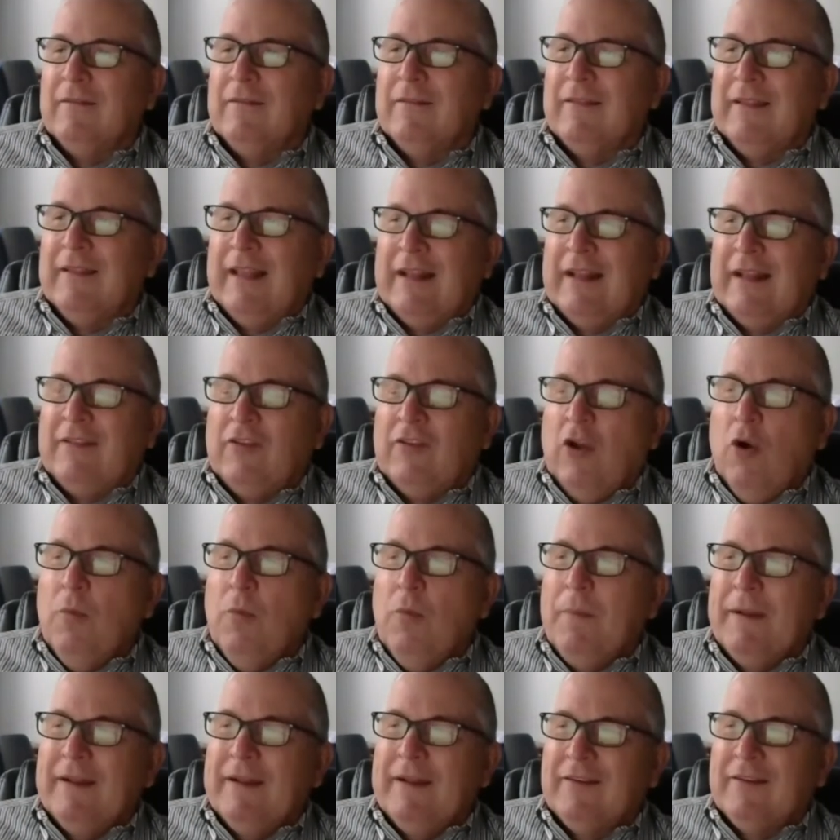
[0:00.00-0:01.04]
that's
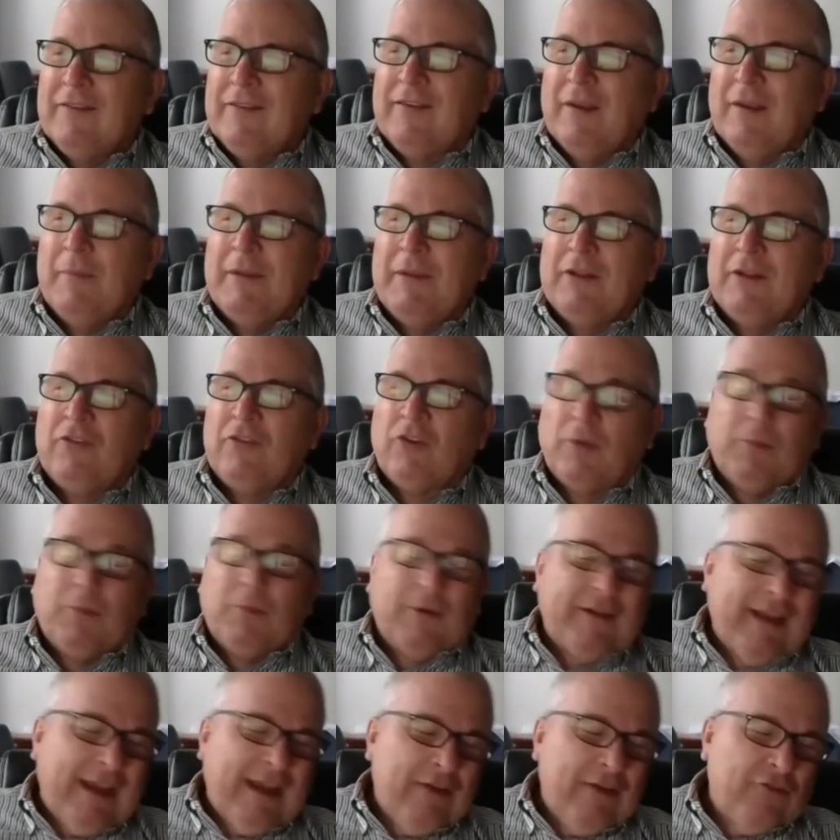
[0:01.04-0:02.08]
open to some
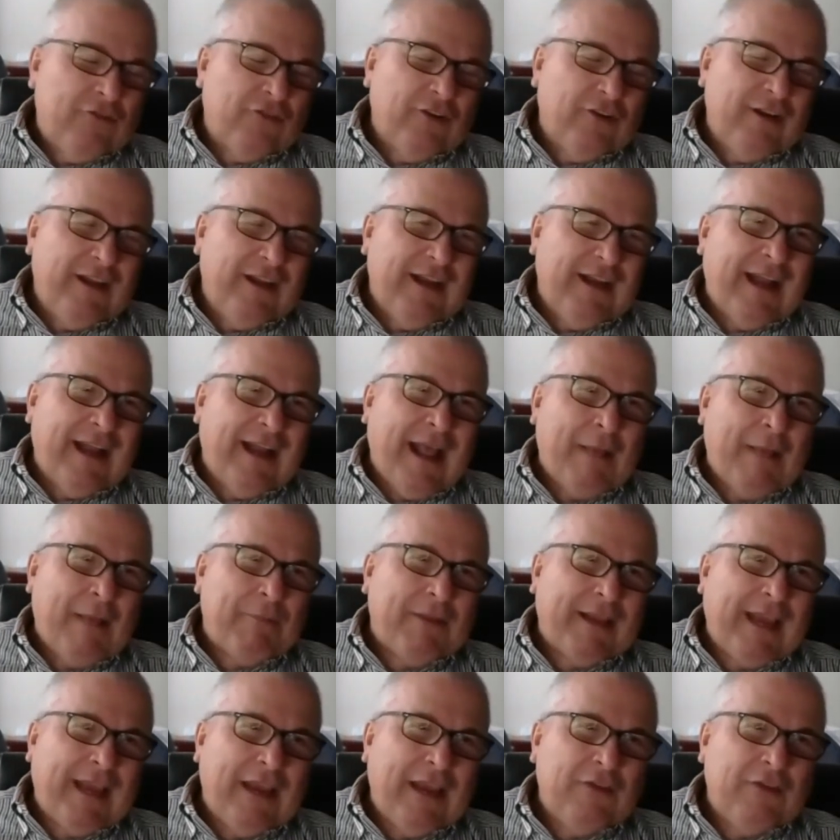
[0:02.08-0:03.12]
interpretation and
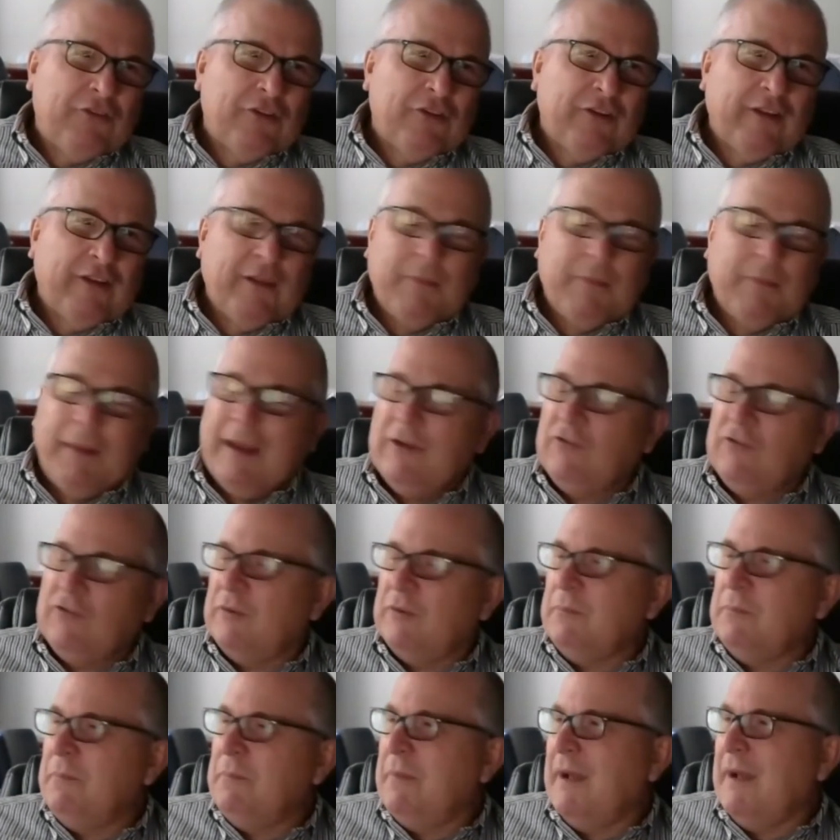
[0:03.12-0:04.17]
application to the
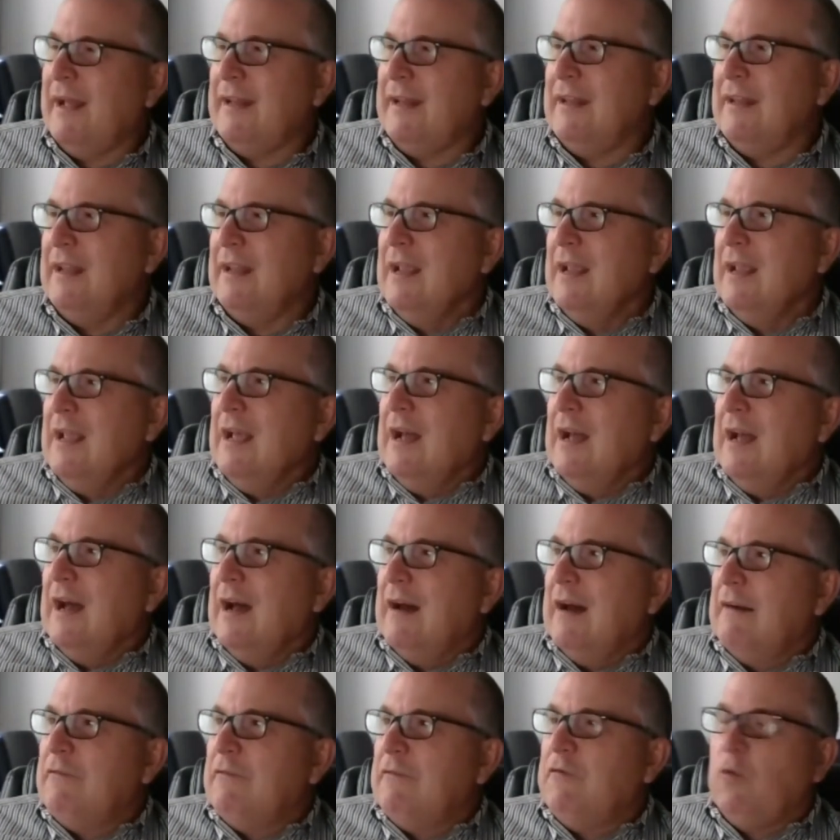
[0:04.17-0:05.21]
patient, but
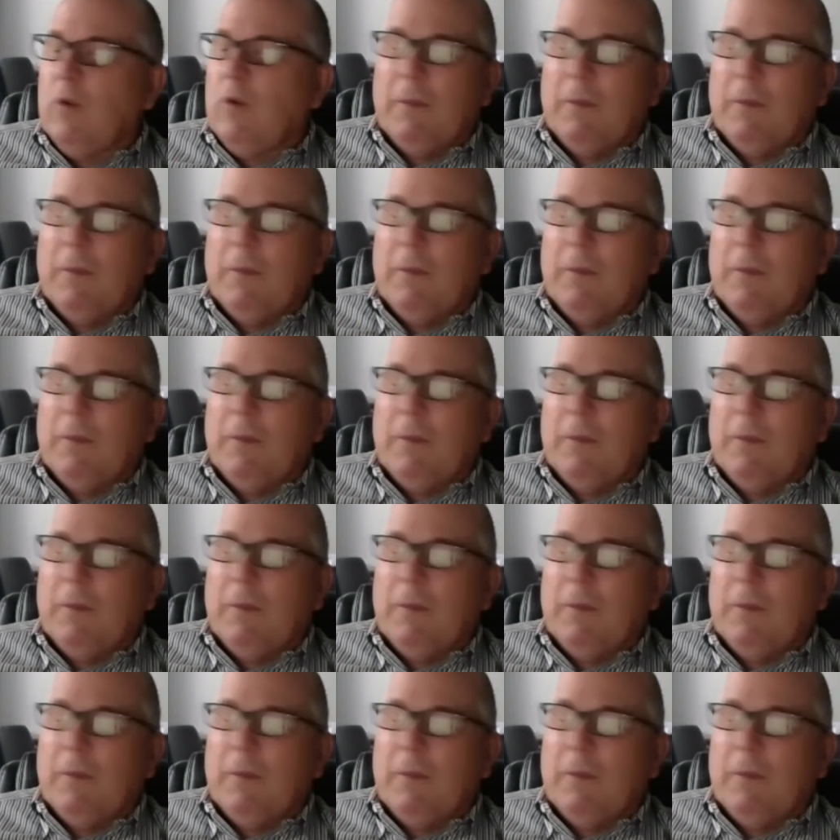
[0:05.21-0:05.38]
uh, for